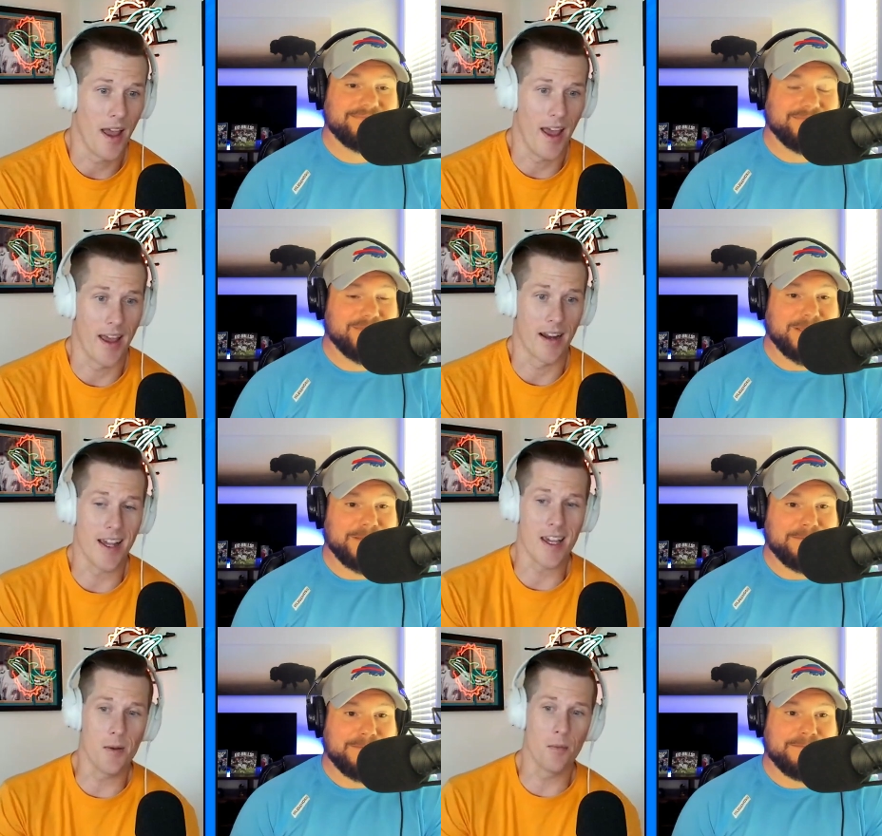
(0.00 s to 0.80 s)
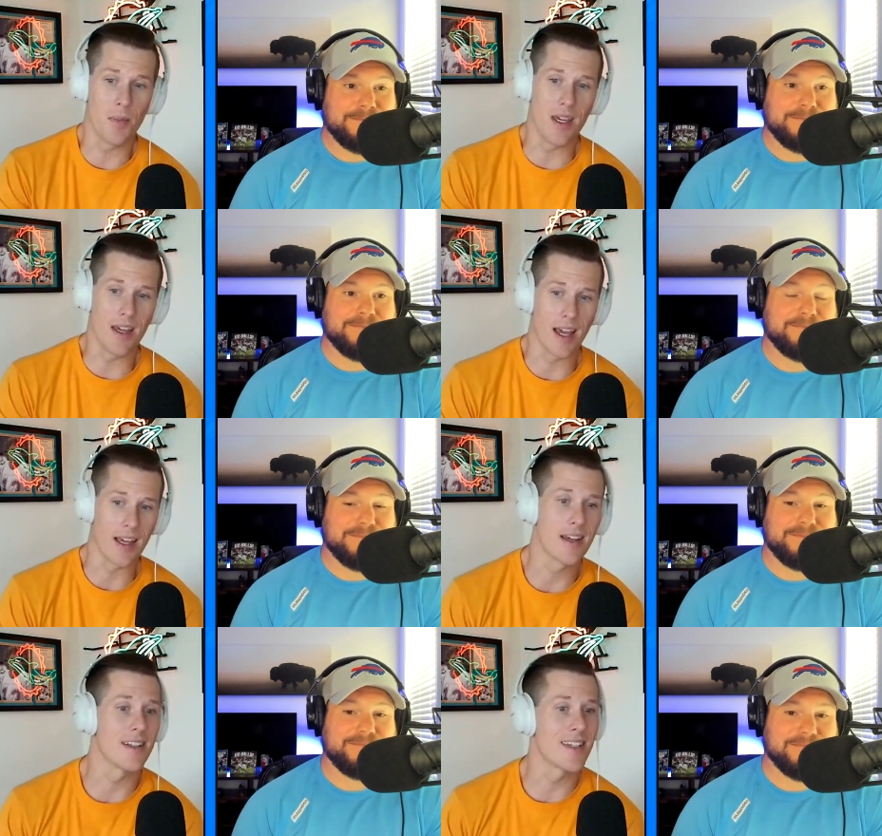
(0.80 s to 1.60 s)
Speaker 1: and him being
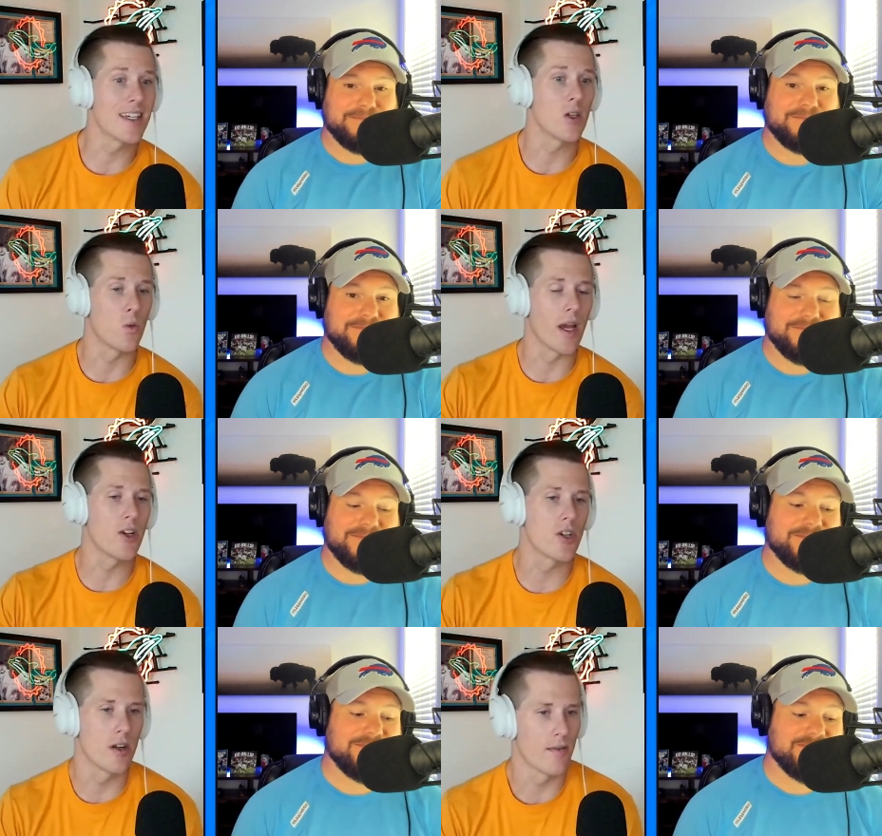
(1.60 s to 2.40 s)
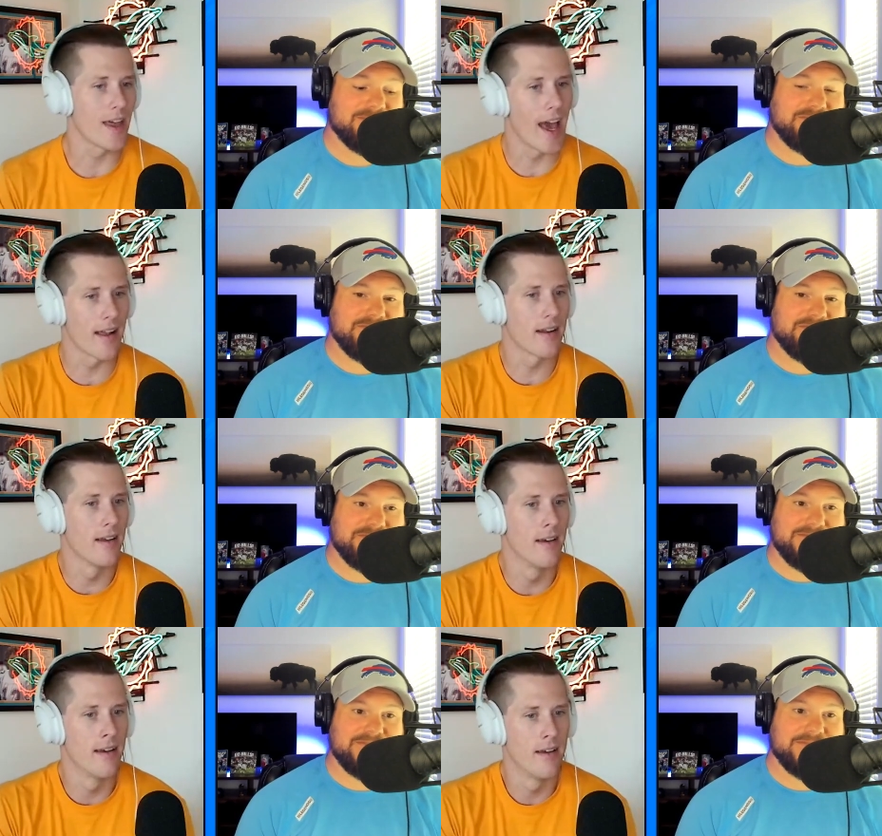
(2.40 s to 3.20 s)
a continuation of that
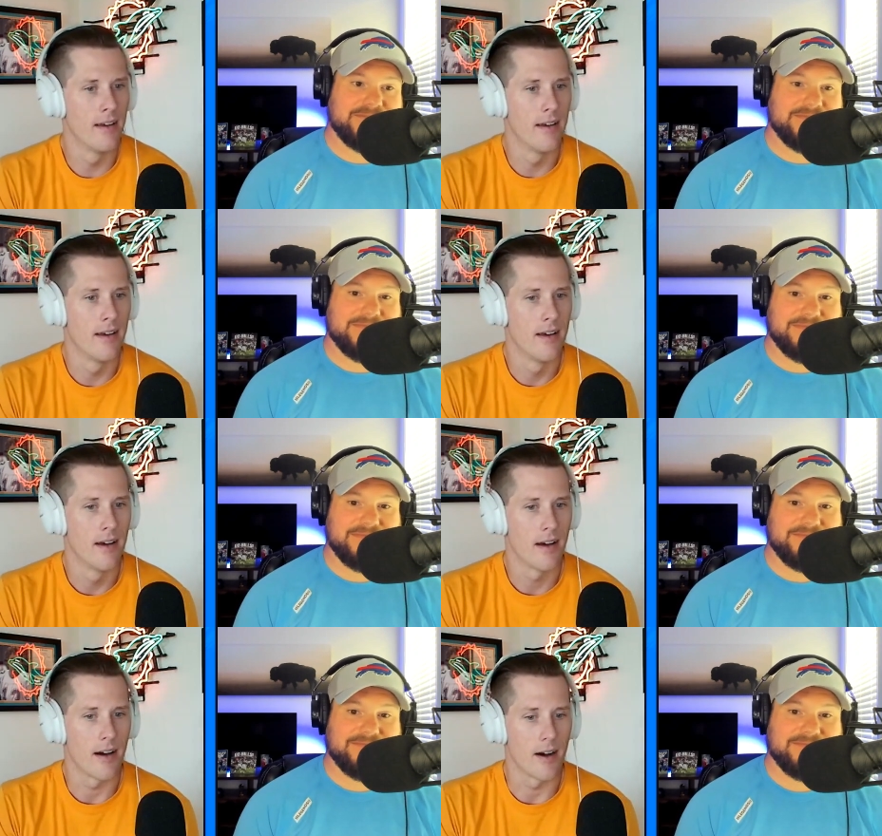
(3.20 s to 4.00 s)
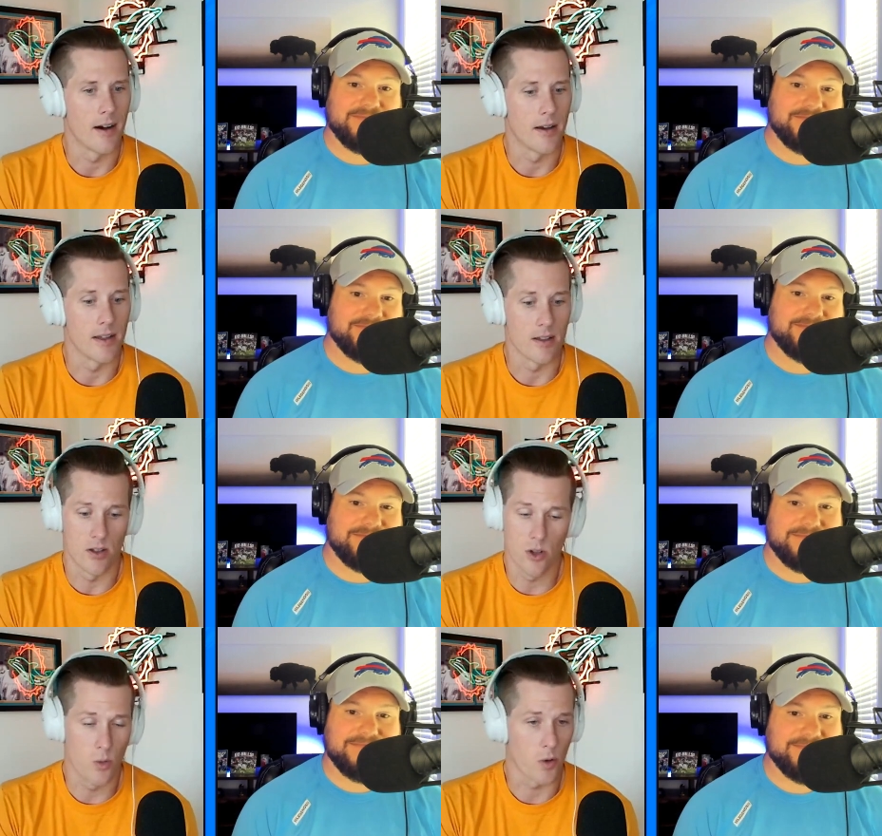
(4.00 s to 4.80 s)
uh,
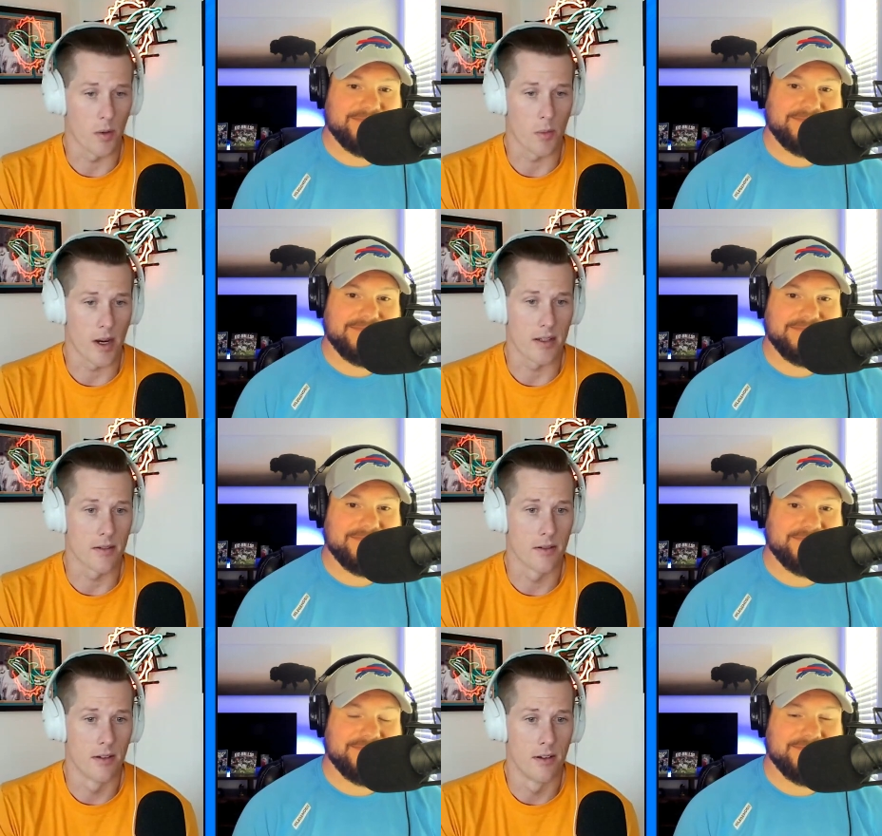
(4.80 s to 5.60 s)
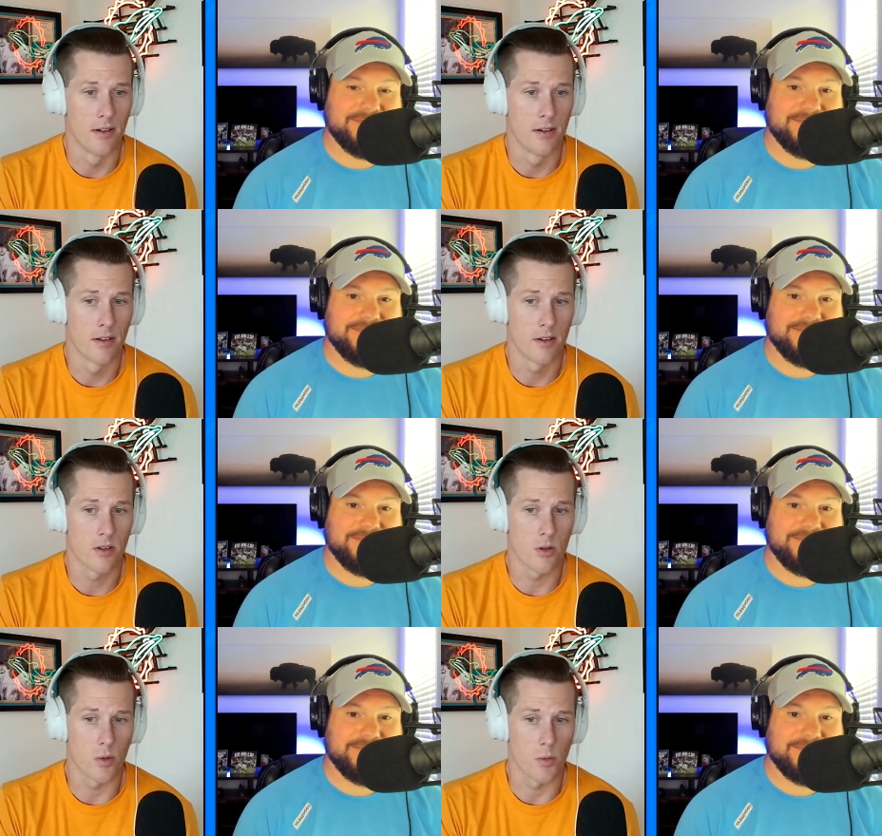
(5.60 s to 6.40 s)
is super impressive.
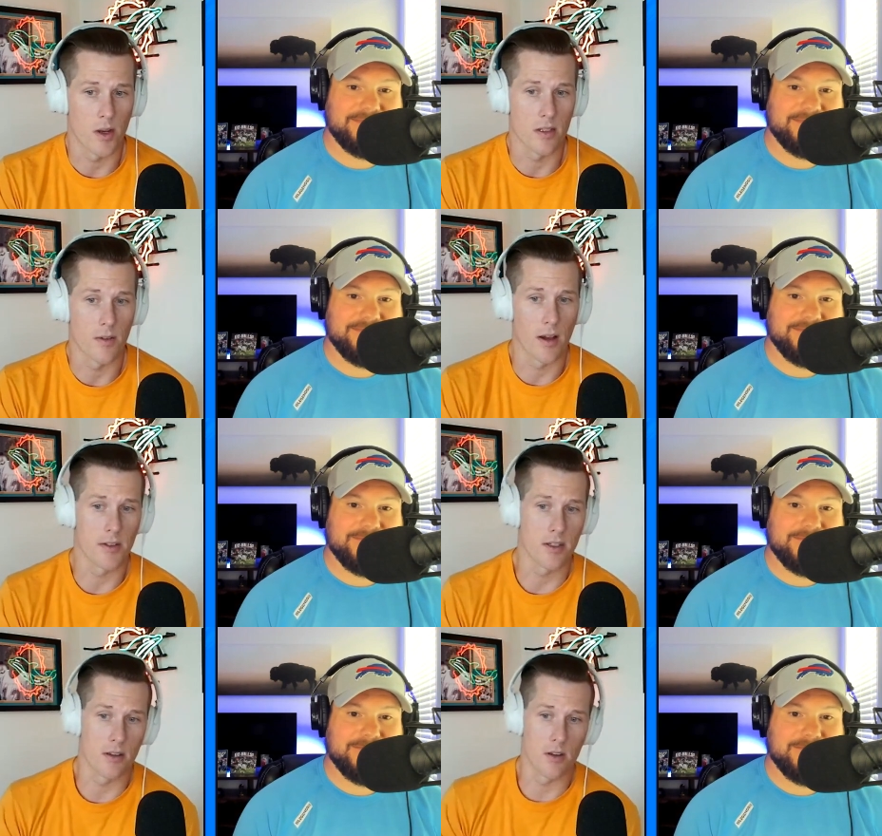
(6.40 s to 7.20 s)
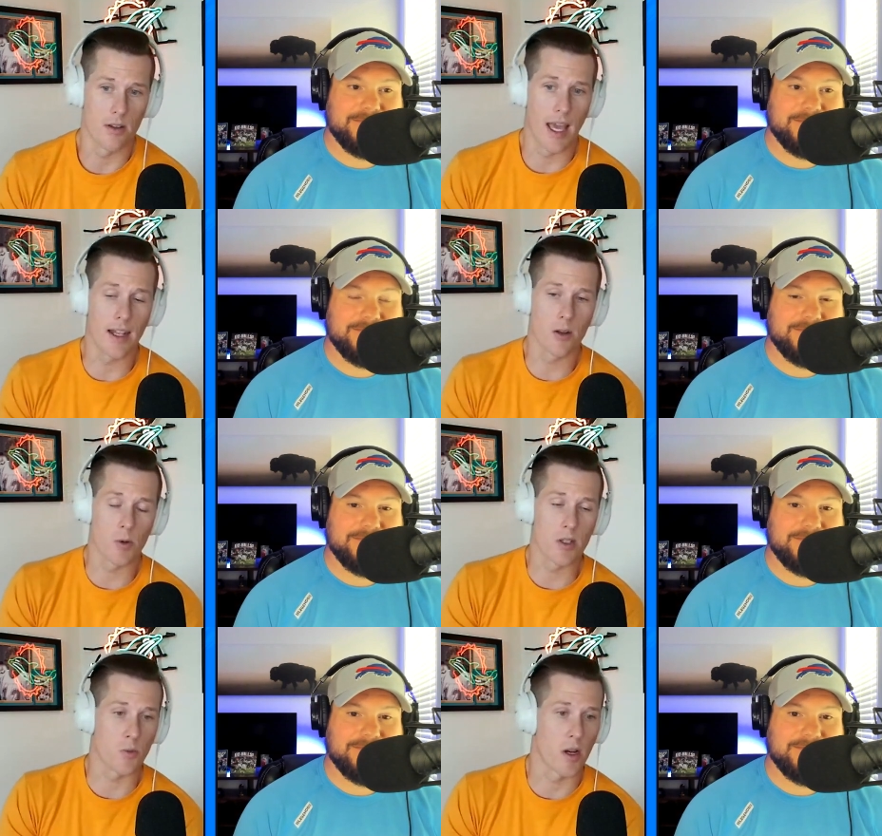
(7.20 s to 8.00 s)
Super impressive. Obviously, mm. Andy
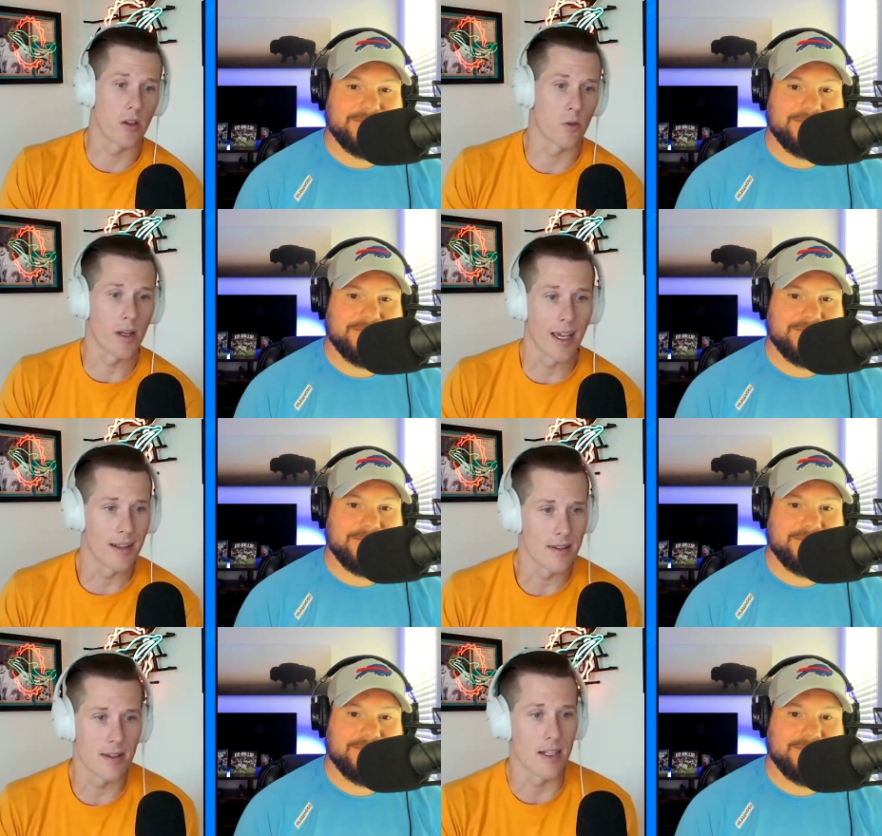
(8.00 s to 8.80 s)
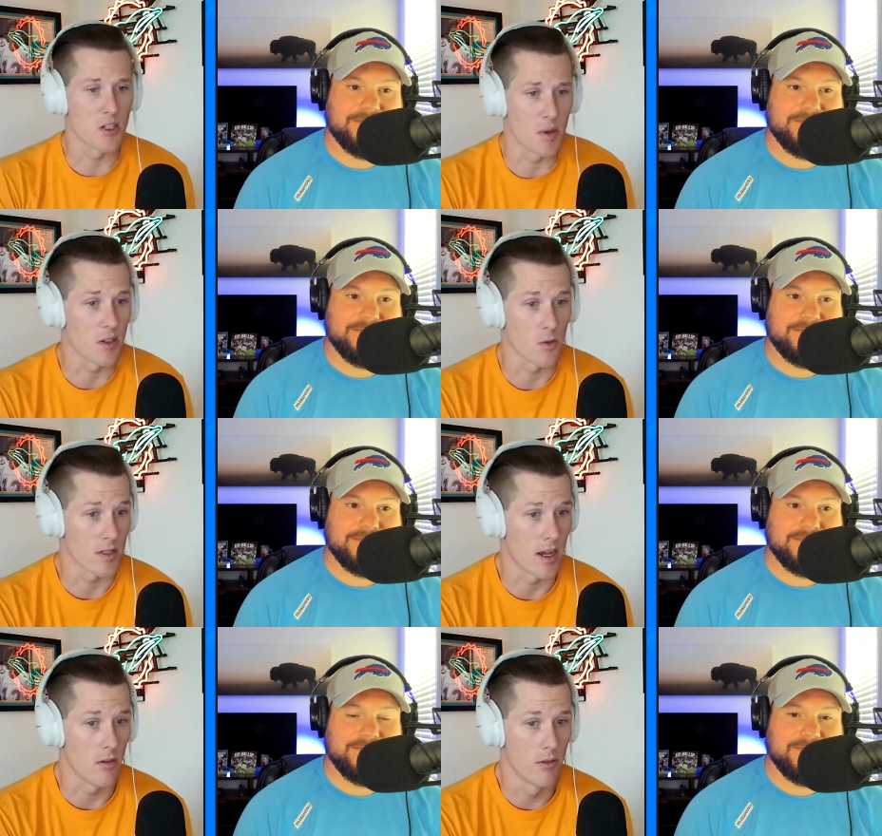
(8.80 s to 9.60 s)
Reid's breakthrough in Kansas City speaks
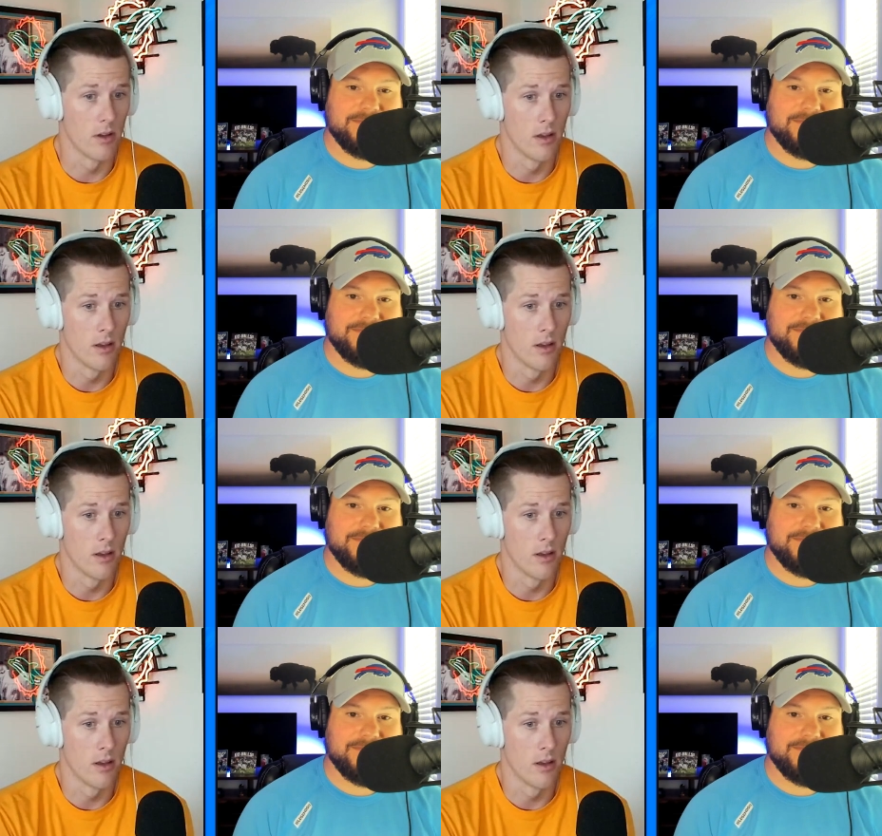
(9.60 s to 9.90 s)
for itself.